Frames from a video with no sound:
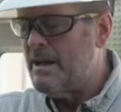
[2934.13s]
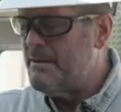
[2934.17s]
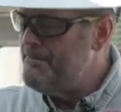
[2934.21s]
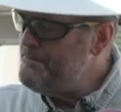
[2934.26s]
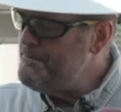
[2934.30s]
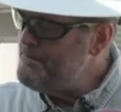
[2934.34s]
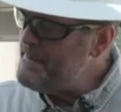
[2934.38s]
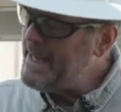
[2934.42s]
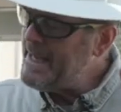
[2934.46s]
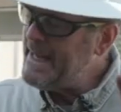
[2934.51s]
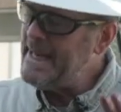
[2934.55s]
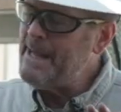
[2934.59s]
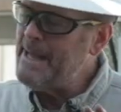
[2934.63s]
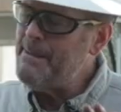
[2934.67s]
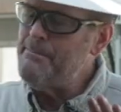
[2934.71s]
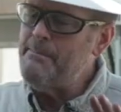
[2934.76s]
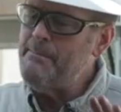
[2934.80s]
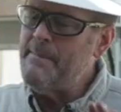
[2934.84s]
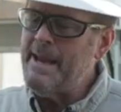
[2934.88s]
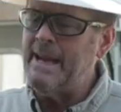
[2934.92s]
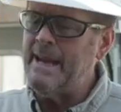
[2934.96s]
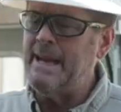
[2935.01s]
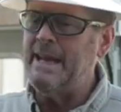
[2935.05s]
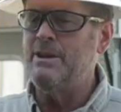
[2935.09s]
many,
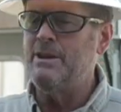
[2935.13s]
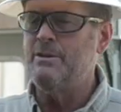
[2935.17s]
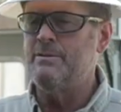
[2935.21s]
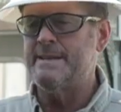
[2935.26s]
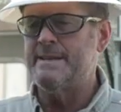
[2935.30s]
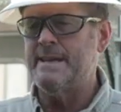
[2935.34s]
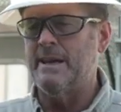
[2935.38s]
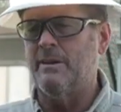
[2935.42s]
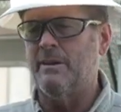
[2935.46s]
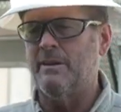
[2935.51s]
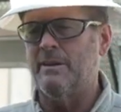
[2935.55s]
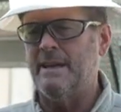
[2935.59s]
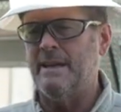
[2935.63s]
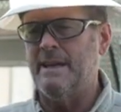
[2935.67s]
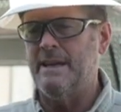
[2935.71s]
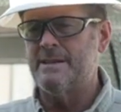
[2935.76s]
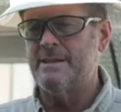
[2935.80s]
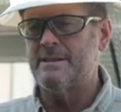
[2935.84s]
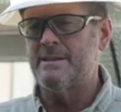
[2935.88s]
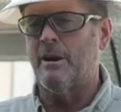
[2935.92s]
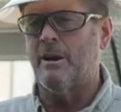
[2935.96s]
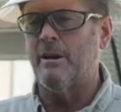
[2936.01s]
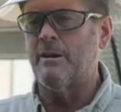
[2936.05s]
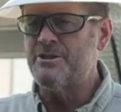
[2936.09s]
many
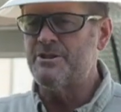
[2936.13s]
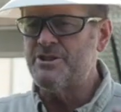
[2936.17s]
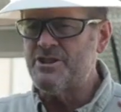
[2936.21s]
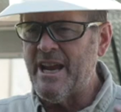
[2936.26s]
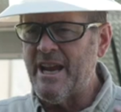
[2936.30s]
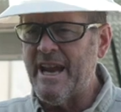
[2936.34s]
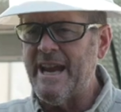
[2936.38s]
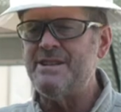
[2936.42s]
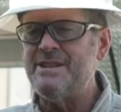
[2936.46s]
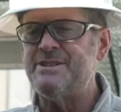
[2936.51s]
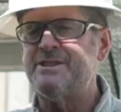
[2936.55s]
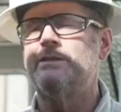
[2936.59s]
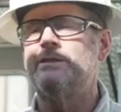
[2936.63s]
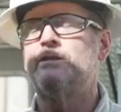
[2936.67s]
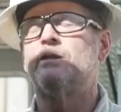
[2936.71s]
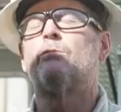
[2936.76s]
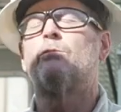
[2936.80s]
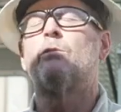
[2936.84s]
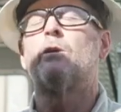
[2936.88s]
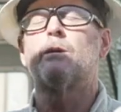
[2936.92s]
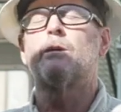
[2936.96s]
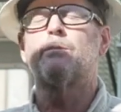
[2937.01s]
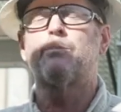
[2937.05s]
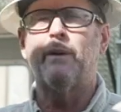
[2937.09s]
utilities are changing their
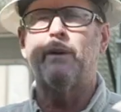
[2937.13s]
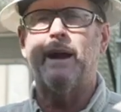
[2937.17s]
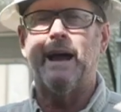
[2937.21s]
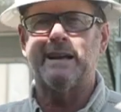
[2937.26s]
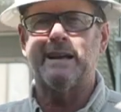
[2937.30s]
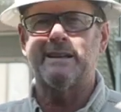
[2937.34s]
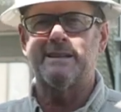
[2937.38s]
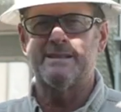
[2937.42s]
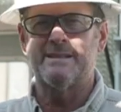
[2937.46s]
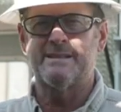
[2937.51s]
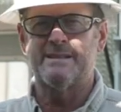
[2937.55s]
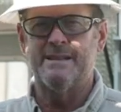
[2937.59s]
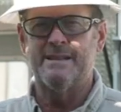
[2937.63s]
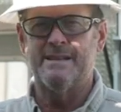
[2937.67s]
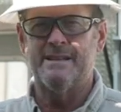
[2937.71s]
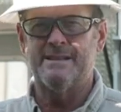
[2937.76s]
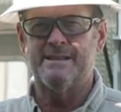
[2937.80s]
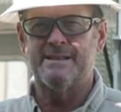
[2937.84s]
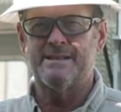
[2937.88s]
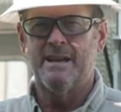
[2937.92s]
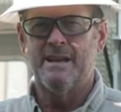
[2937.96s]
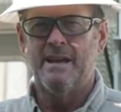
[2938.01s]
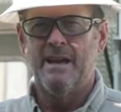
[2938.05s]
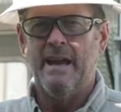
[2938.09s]
work
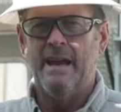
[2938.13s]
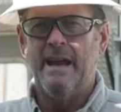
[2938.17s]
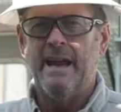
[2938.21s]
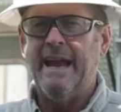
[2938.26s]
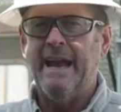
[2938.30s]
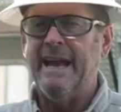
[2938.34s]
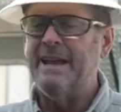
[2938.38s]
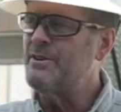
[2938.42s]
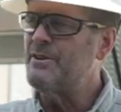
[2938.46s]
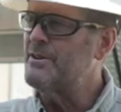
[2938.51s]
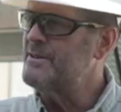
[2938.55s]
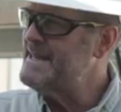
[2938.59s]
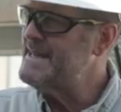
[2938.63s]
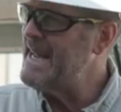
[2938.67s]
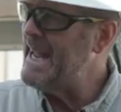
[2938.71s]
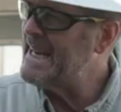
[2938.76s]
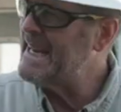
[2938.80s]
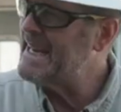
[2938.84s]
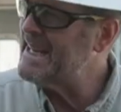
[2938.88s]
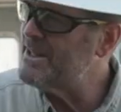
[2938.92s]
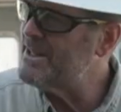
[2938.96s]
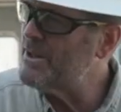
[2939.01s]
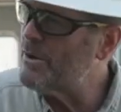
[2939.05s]
practices and they're taking